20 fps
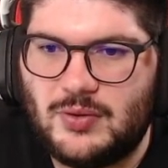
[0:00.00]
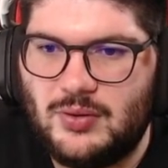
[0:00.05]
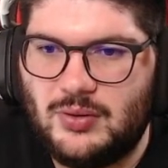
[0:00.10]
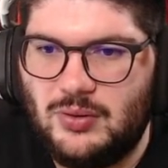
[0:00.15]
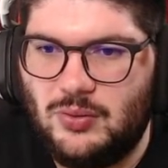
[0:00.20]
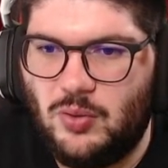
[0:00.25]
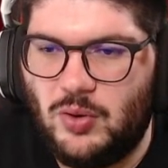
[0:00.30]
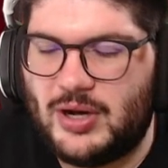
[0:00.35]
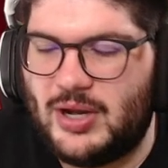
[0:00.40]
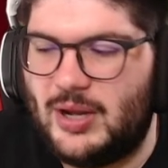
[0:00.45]

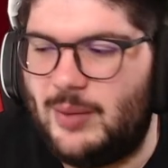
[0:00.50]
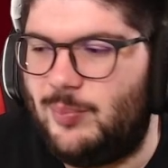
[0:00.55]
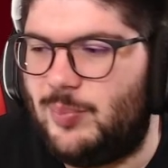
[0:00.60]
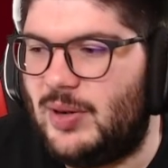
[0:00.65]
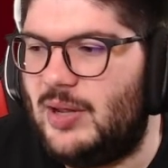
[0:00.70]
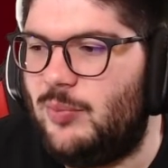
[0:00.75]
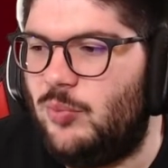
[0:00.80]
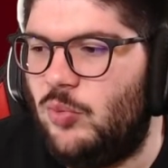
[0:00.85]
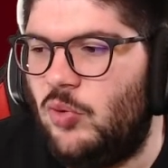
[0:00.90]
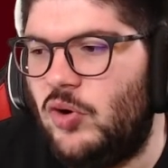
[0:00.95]
or can
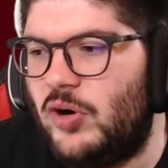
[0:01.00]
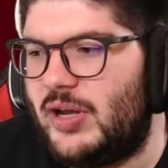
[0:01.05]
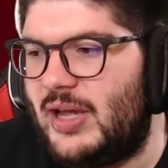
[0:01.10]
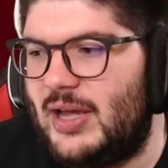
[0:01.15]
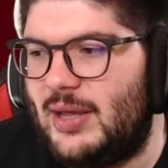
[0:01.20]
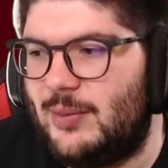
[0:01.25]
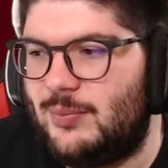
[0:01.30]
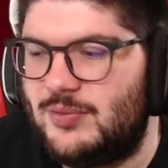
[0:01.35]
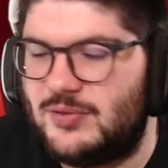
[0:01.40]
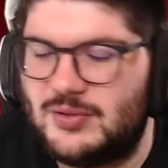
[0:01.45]
play more
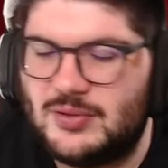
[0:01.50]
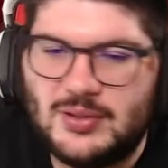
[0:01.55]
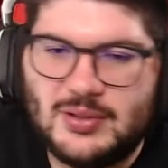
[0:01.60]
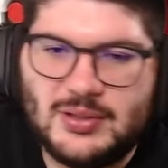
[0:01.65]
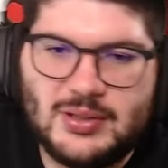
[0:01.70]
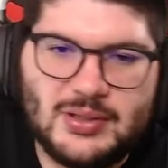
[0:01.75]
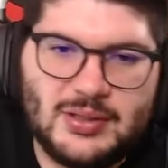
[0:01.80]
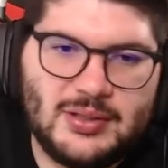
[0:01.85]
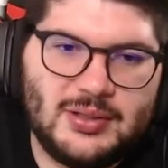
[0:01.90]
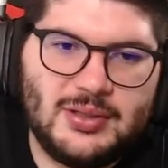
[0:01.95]
games.
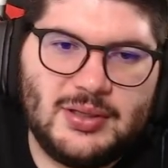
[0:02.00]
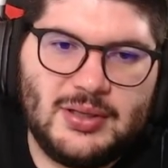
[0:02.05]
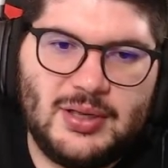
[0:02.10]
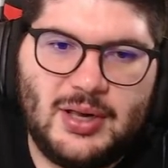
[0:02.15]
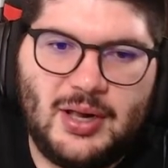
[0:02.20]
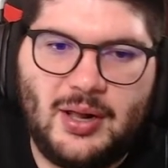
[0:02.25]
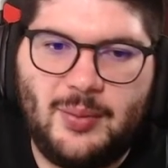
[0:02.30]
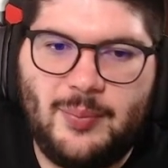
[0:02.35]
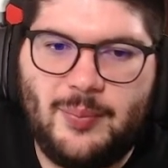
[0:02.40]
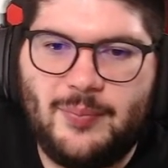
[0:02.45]

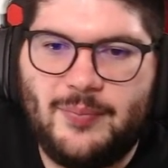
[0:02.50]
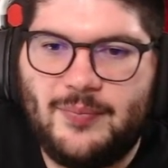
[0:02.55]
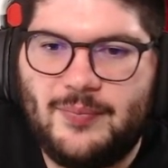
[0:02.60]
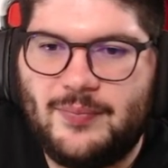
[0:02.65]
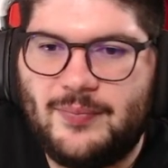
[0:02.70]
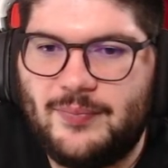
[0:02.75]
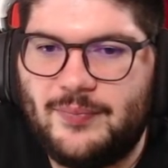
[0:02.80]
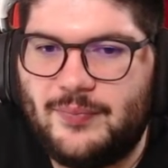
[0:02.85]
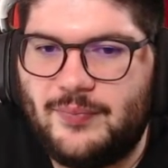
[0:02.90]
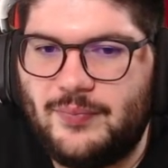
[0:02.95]
Um,
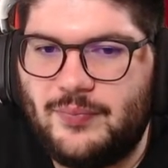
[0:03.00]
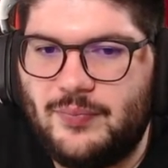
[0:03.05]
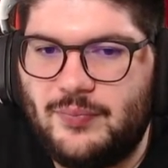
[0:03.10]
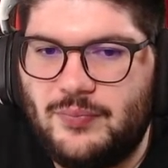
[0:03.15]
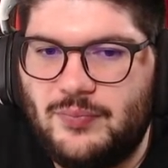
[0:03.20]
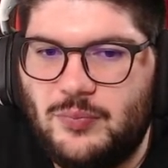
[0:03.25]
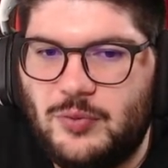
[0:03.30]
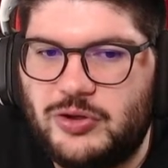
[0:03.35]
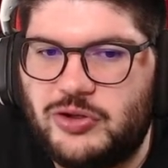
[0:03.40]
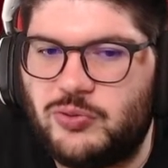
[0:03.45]

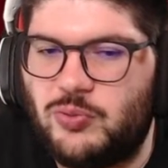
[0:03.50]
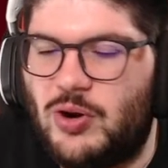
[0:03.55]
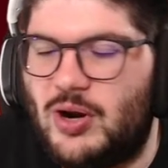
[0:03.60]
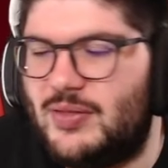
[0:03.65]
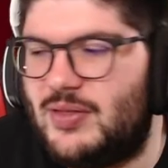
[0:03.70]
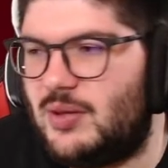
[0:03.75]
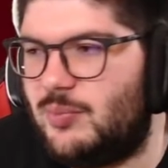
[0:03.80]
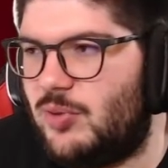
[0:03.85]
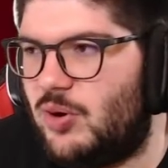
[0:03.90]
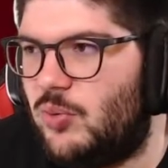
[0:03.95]
which is why I
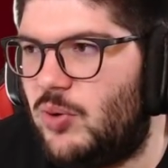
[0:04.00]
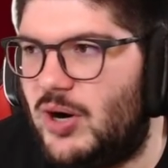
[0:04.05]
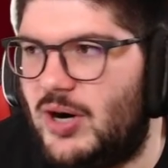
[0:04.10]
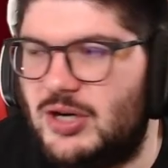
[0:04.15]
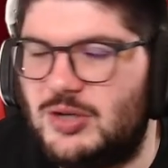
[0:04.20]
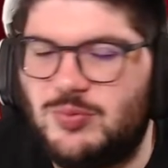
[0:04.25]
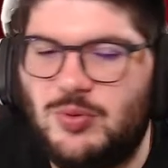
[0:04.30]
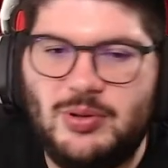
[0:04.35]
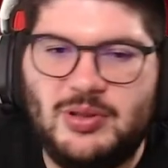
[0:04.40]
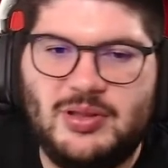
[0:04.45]
think Maguire is
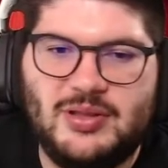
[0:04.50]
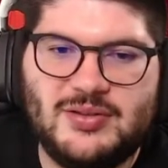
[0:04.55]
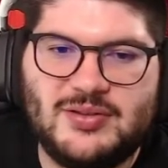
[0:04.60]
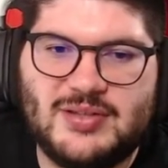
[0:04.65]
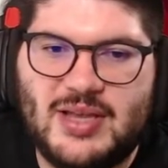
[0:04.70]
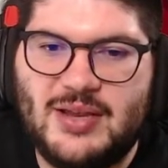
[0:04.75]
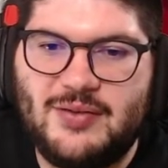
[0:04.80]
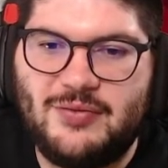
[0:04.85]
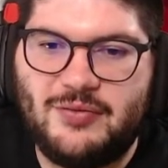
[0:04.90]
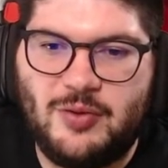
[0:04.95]
probably the
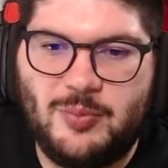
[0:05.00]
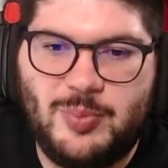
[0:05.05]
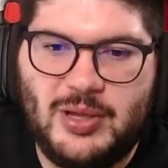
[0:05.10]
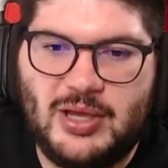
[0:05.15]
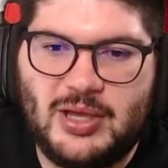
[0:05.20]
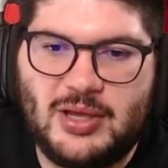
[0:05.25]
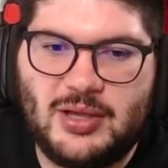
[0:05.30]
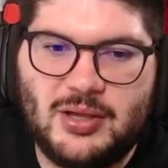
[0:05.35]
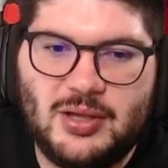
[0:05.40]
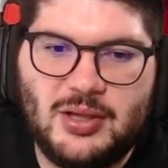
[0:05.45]
safer
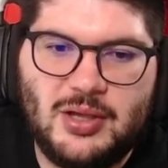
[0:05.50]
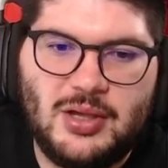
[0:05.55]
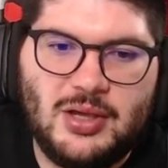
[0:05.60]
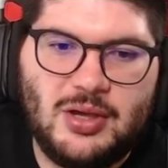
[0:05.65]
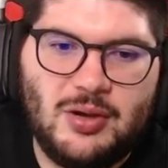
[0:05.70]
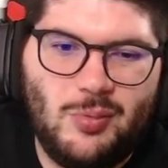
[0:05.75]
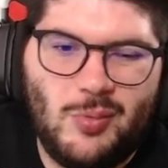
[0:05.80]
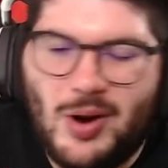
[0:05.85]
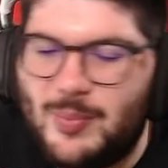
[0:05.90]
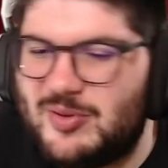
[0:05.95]
pick.
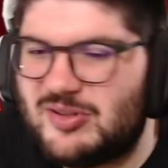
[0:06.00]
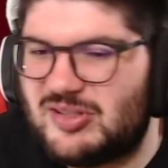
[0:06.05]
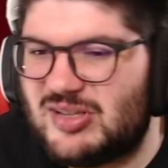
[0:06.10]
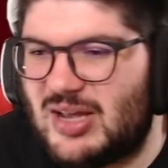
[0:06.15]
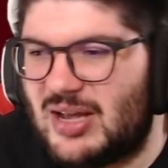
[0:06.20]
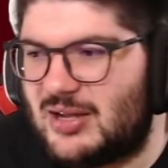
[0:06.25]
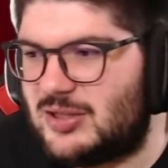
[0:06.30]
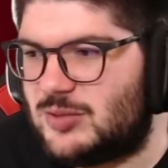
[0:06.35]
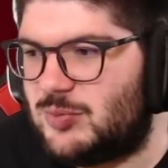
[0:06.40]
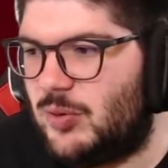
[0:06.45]

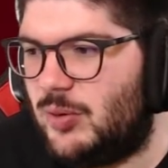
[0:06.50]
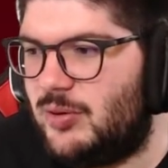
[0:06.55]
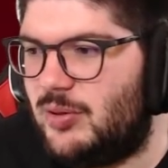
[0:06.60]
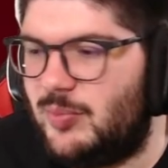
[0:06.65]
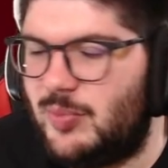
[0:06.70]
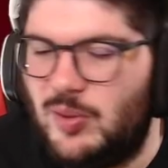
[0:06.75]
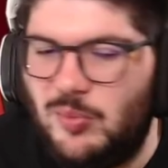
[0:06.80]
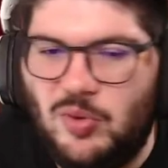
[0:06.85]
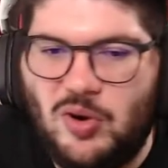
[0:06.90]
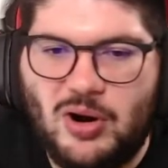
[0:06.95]
Wan-Bissaka is probably a
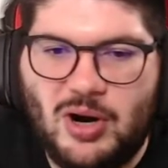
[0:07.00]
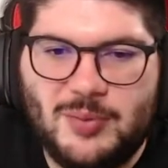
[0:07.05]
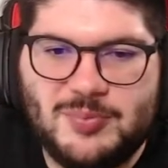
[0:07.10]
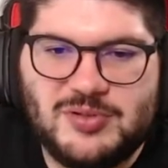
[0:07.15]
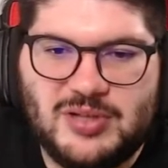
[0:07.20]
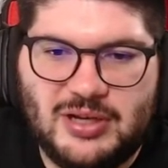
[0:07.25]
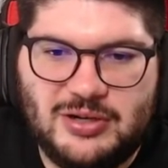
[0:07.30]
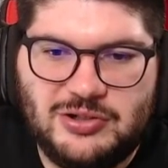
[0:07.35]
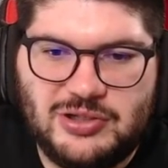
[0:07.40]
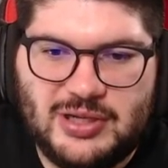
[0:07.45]
bit more
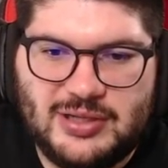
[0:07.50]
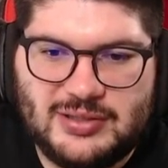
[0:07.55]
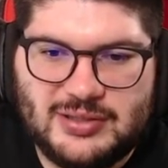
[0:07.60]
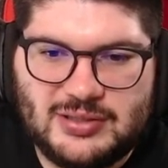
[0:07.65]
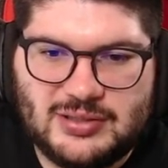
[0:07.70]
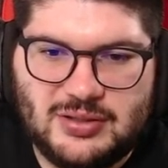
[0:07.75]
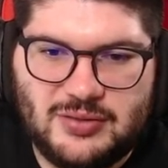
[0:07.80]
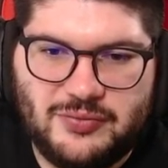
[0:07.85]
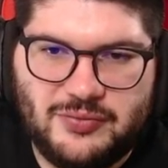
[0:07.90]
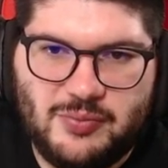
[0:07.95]
upside chasing.
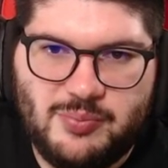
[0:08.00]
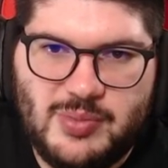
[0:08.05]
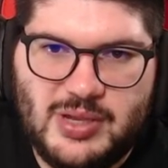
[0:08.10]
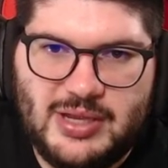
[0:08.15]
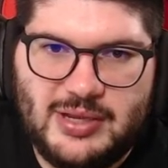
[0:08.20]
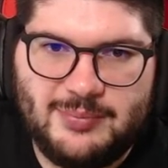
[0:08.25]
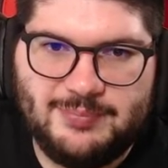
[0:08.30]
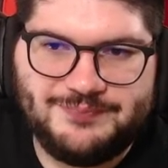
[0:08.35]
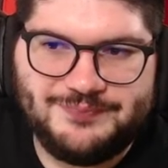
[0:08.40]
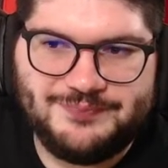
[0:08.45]
So for me,